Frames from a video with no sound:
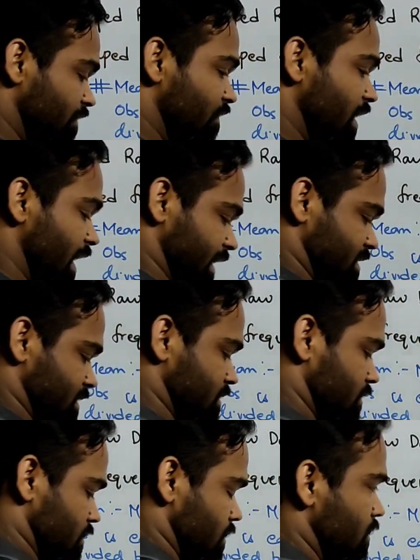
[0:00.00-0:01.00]

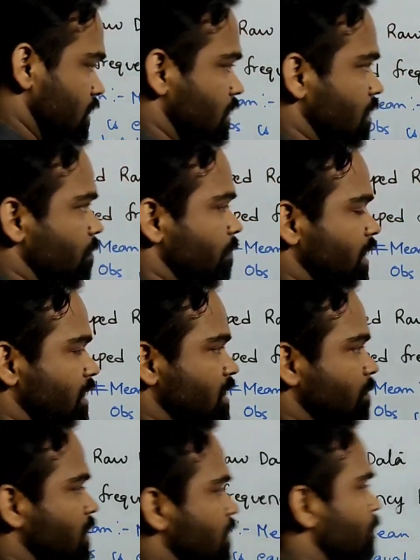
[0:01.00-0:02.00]
fx. Make a
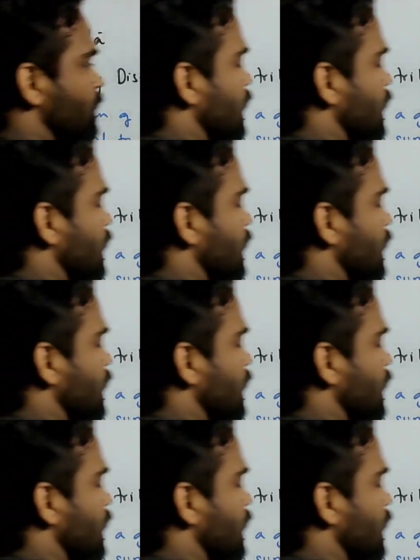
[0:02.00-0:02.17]
table